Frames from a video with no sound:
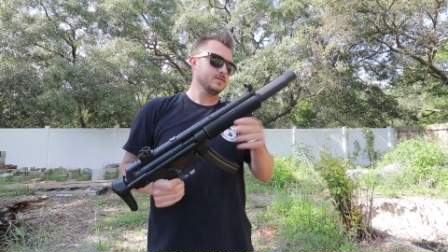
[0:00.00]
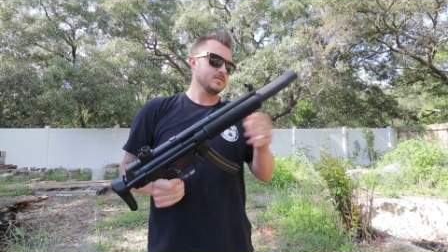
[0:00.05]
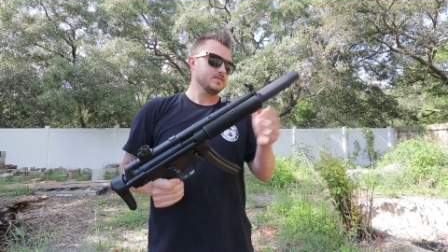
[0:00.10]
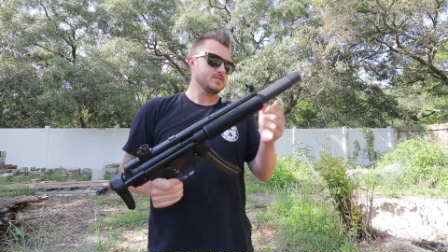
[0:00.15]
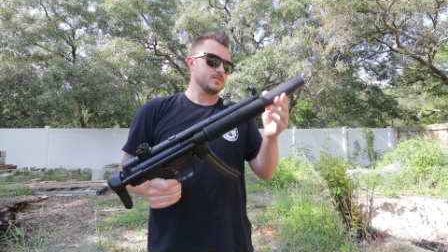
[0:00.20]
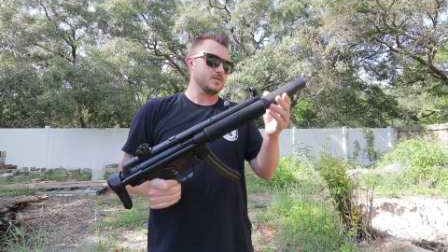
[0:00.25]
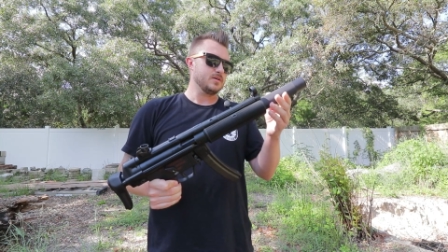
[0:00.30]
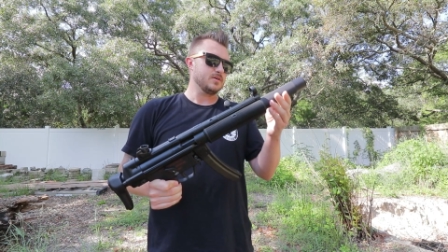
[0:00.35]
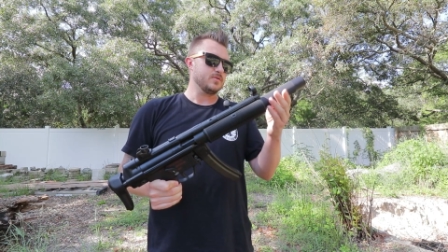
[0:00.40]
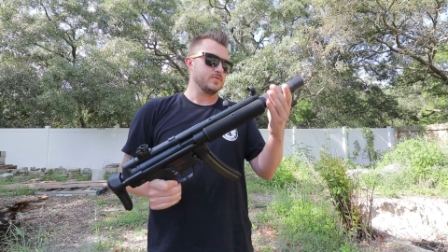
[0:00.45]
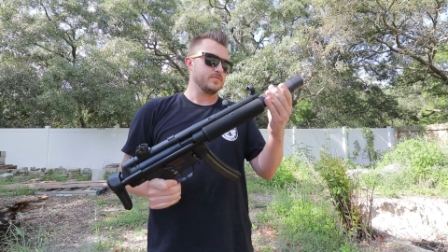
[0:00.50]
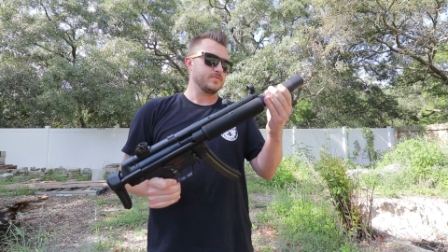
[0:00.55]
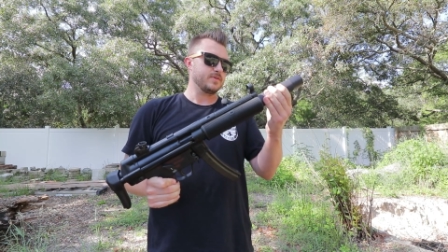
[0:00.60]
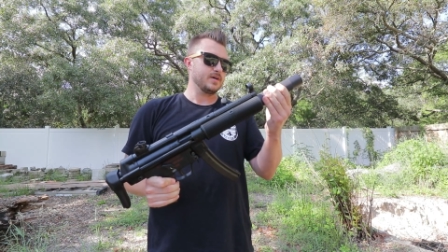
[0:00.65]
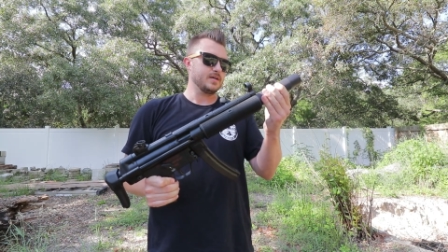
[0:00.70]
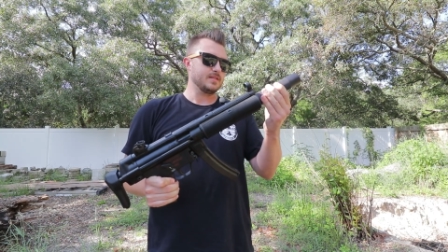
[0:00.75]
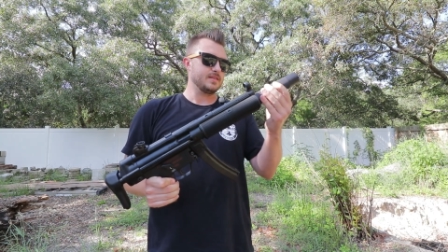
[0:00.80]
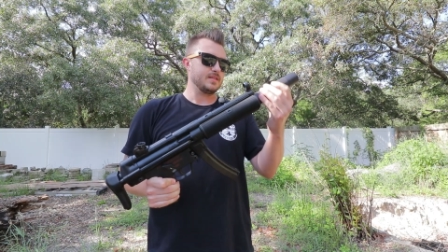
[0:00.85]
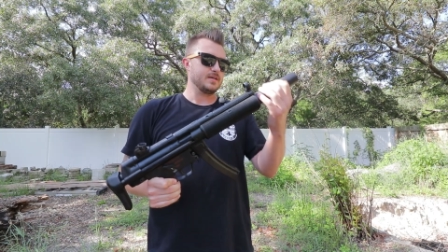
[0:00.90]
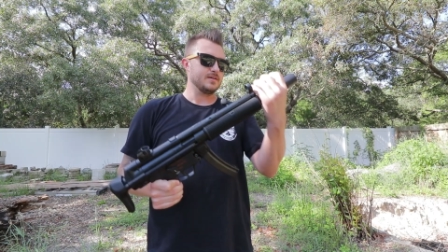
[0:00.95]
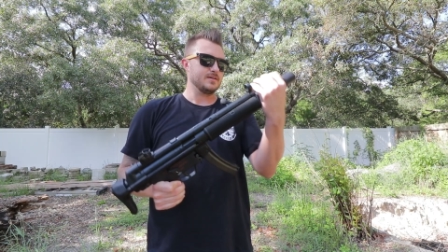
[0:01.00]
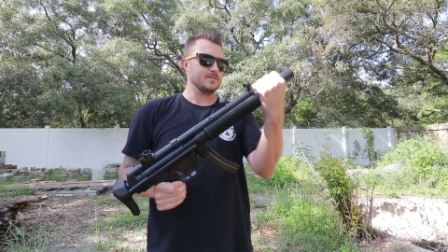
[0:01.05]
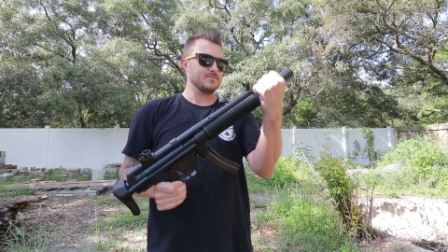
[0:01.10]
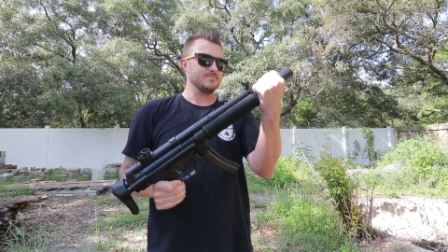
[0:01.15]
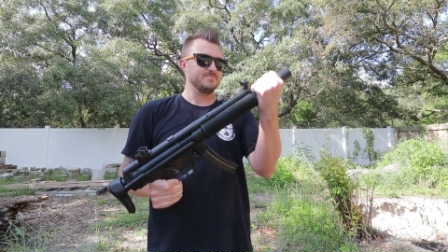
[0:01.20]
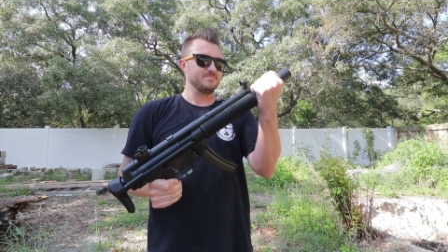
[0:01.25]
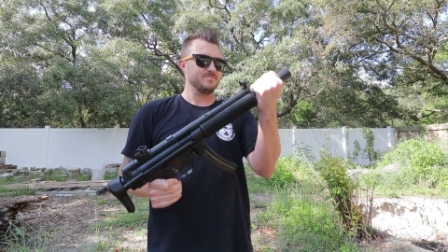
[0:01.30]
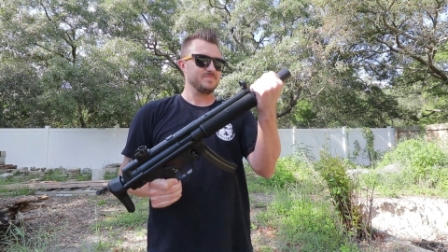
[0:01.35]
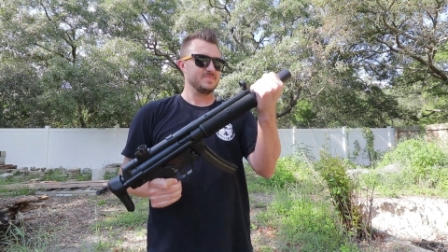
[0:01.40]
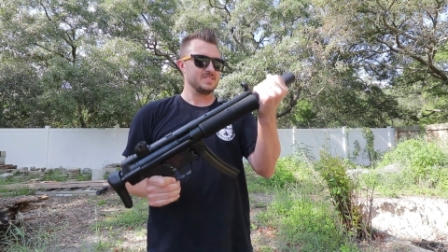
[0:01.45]
So we've got their
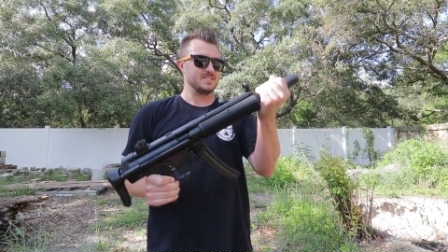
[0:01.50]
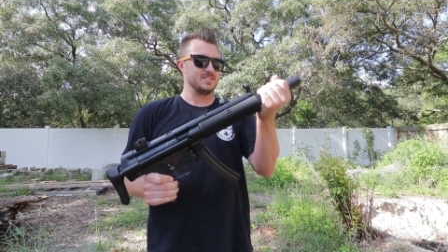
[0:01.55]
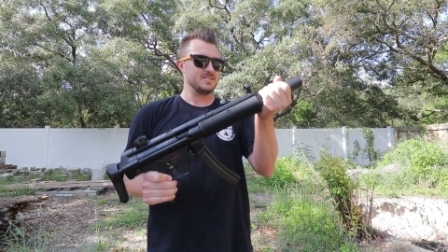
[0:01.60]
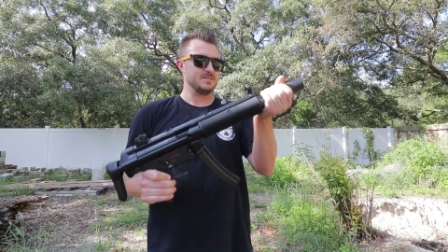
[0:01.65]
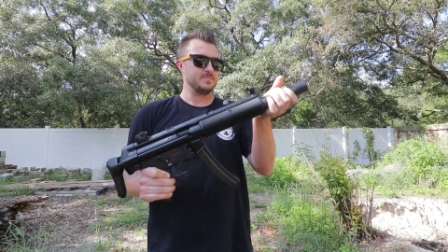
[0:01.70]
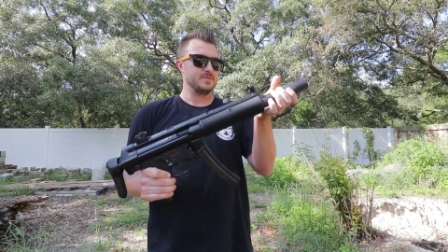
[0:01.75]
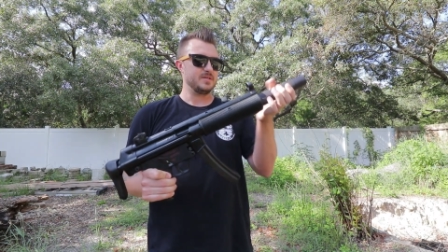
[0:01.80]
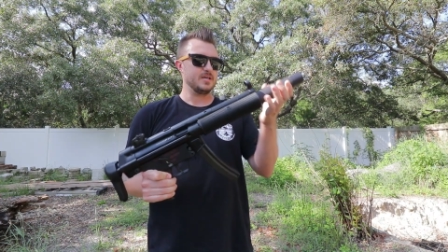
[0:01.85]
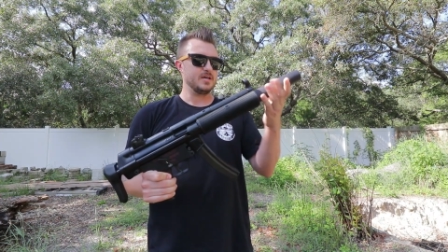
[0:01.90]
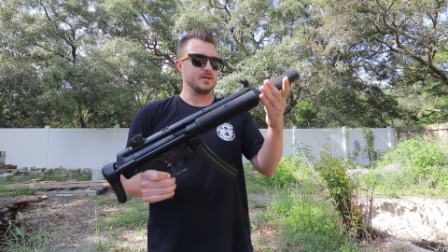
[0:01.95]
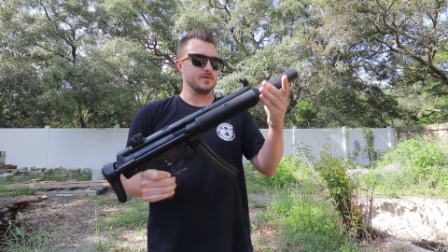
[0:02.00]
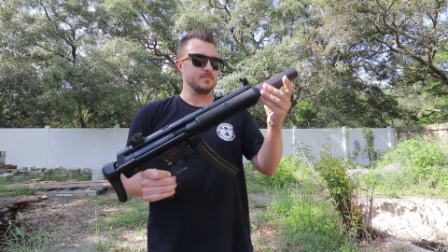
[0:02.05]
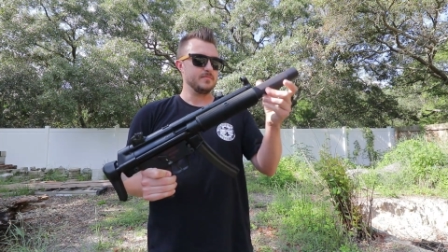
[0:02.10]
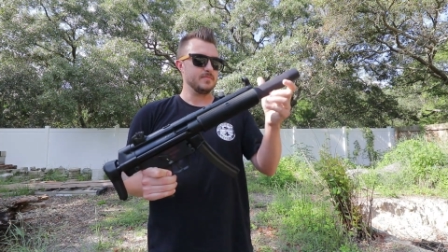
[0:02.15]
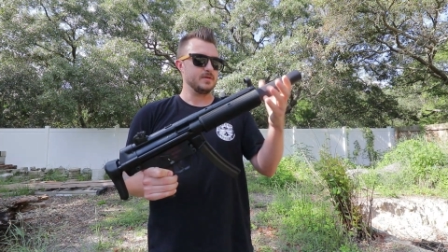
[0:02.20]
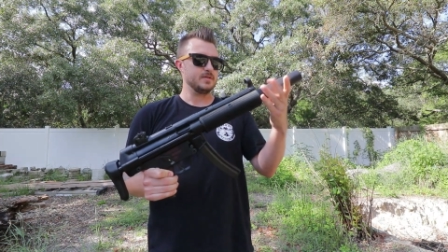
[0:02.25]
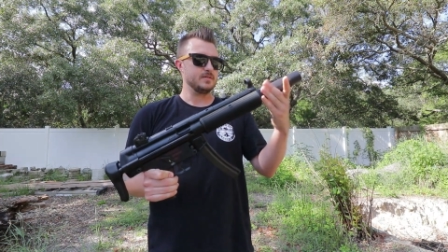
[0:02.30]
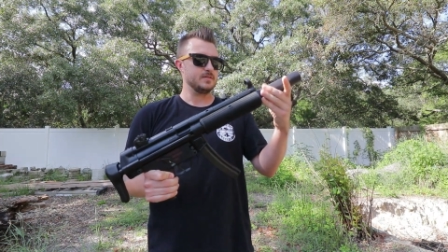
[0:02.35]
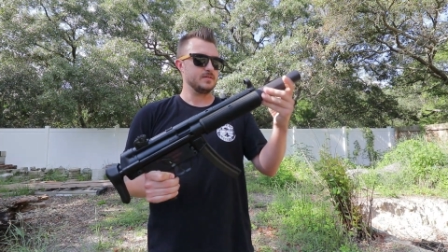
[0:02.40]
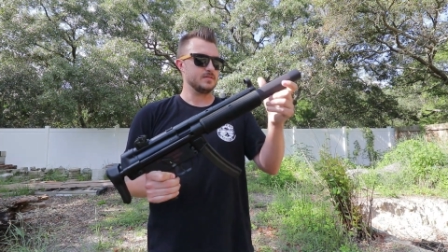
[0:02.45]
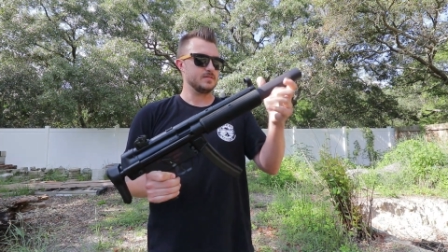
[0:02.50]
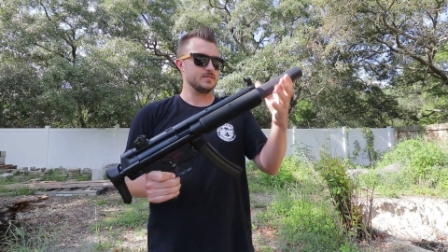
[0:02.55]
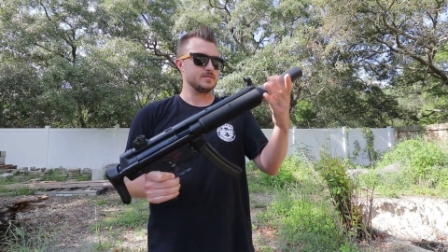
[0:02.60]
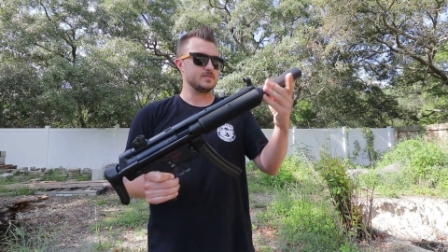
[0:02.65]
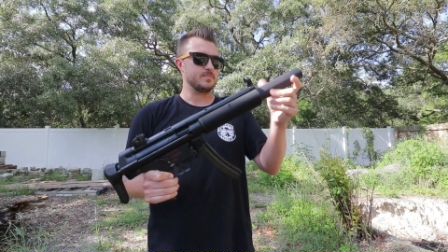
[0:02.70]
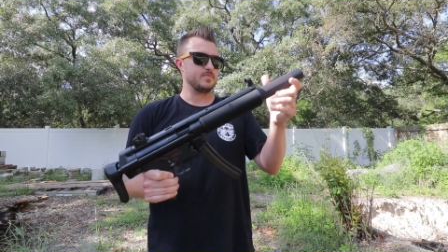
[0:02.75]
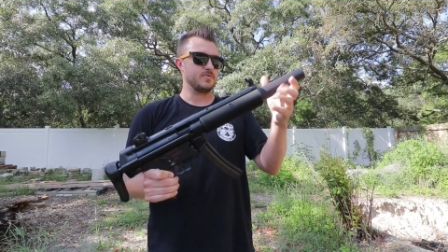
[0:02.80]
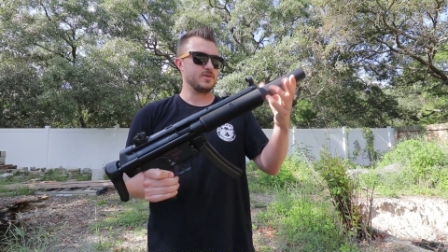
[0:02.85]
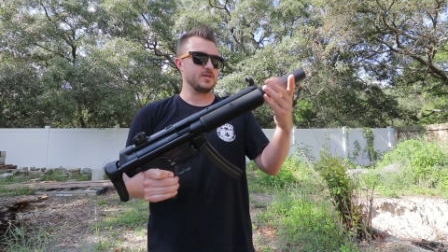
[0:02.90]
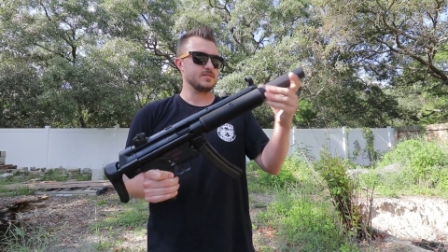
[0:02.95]
TPM
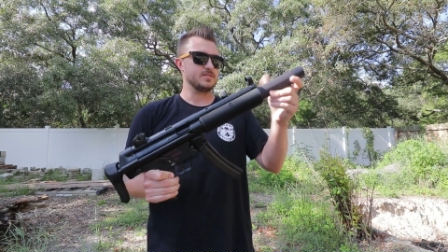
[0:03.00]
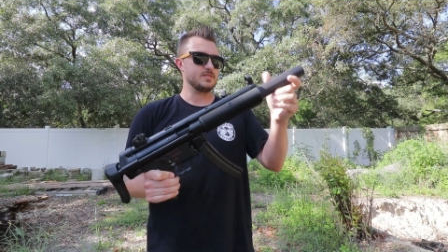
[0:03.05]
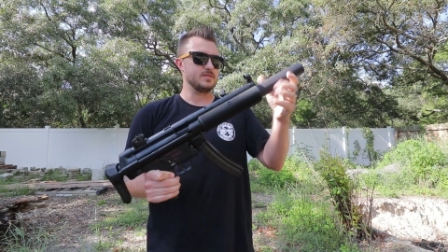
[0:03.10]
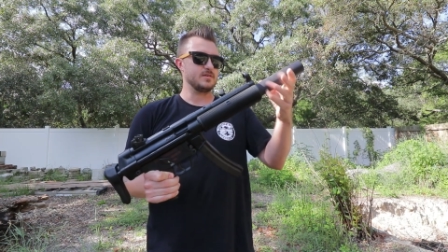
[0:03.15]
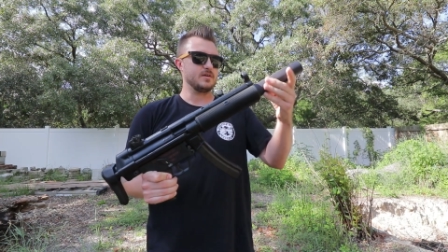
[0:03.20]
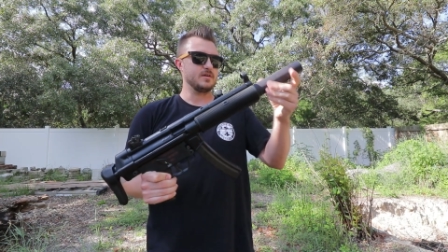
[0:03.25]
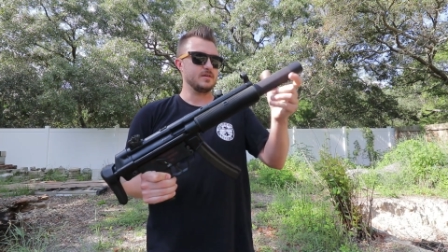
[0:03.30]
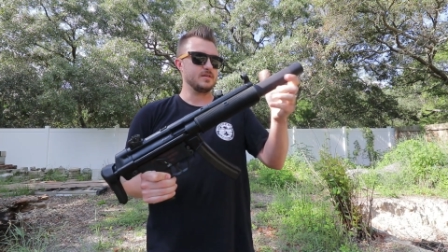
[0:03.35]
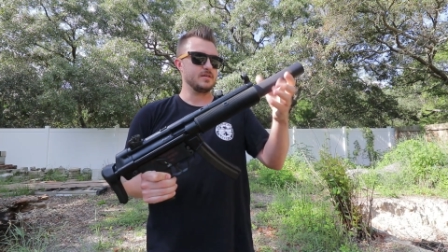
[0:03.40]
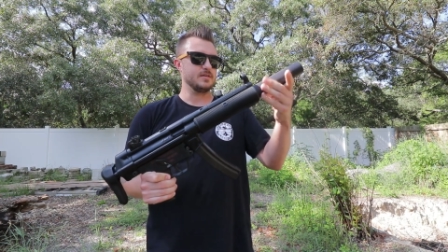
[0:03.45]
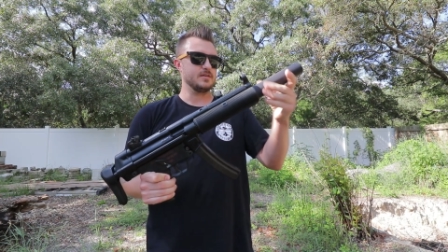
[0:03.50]
suppressor on